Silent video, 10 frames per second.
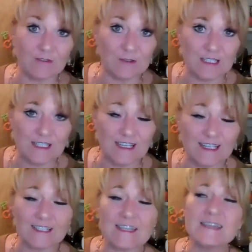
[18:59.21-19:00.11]
for
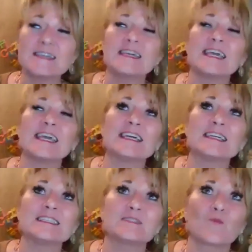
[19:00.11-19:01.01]
tonight,
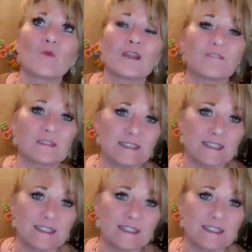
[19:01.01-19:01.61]
is one of our